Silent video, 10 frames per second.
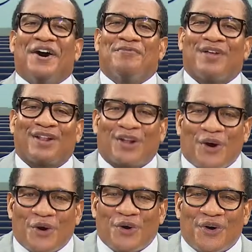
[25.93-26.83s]
of the
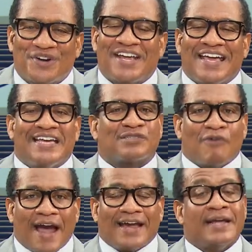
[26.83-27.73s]
Lord is
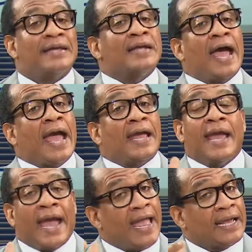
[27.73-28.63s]
right. Now, hey,
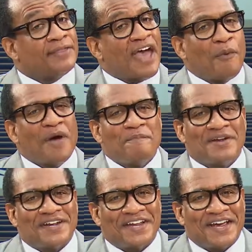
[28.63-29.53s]
hang in there with
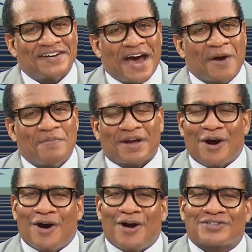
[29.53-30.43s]
me today now
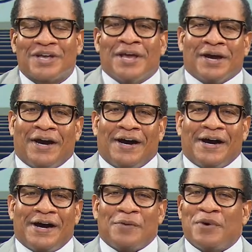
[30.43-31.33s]
because
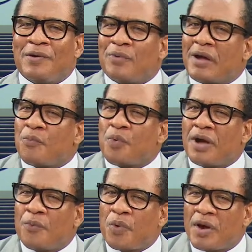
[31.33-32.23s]
uh, we're, we're,
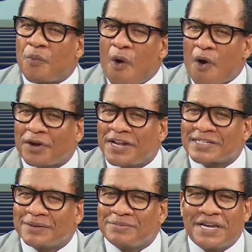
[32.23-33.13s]
we're, we're walking in
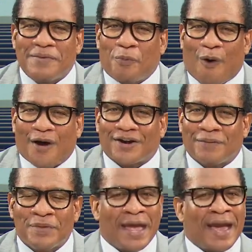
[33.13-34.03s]
some deep
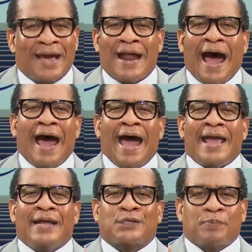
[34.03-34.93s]
water, and I
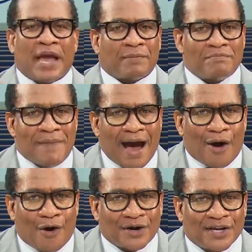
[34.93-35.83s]
expect my
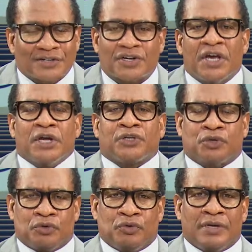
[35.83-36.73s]
audience
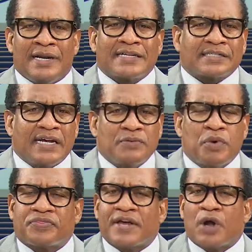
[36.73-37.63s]
to listen
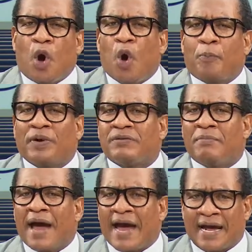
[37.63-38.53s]
with an open
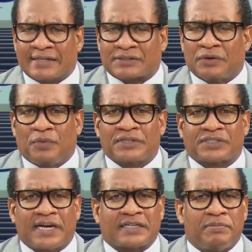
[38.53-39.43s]
mind. Someone
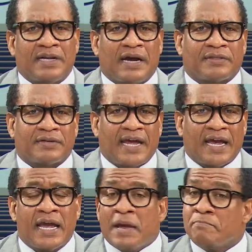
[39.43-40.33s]
said to me the other
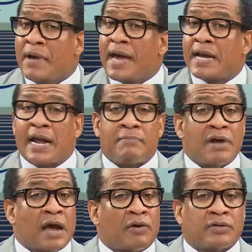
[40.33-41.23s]
day, Man, I'm
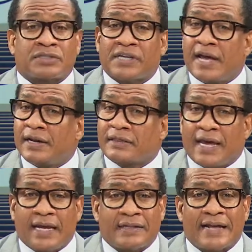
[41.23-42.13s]
not going to say
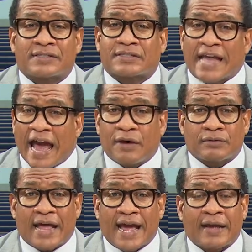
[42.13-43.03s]
anything that
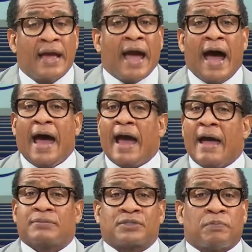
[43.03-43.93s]
sounds like
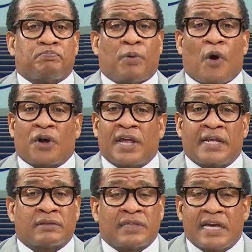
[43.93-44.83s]
I'm
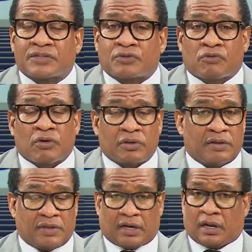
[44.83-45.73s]
supporting this,
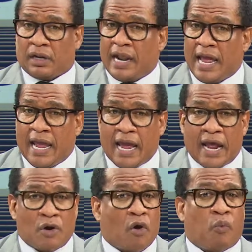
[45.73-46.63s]
the, the
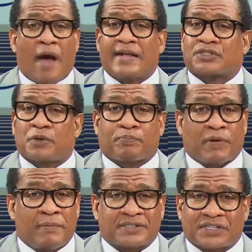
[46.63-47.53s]
Klan or white
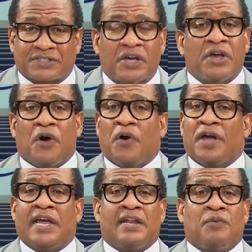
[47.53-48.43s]
supremacists
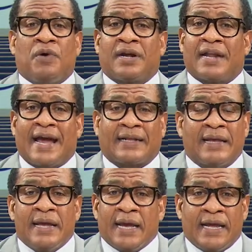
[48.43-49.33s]
or anyone
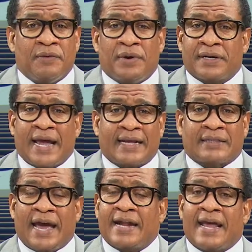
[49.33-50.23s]
like, anyone
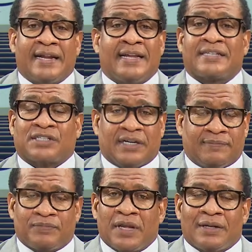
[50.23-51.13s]
like that. And
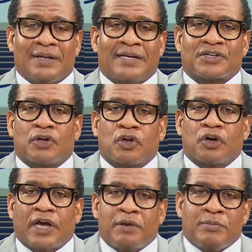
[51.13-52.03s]
listen, listen,
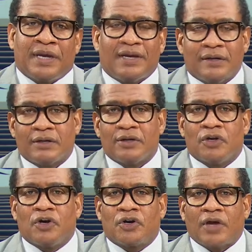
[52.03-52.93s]
look at me.
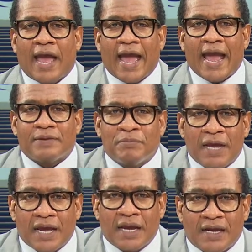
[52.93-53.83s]
Look at
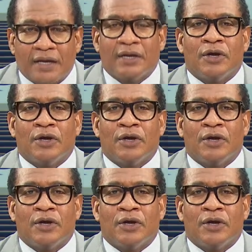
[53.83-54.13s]
me.